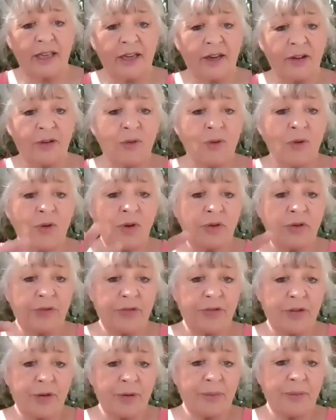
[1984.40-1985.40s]
in all of
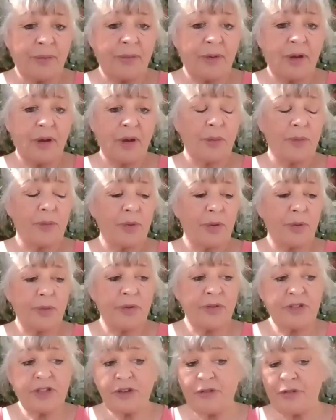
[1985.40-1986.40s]
them, but
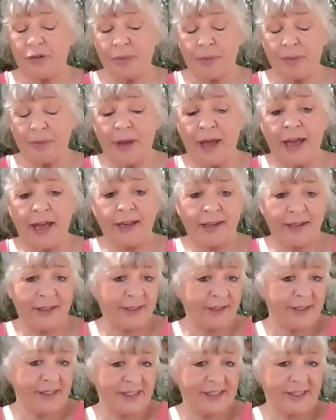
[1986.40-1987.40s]
with different
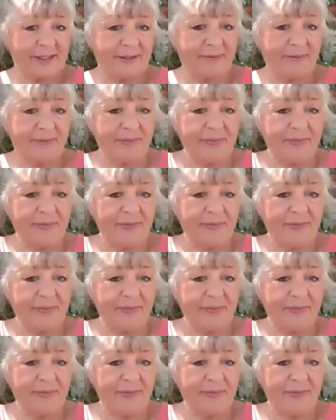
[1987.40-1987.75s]
pens.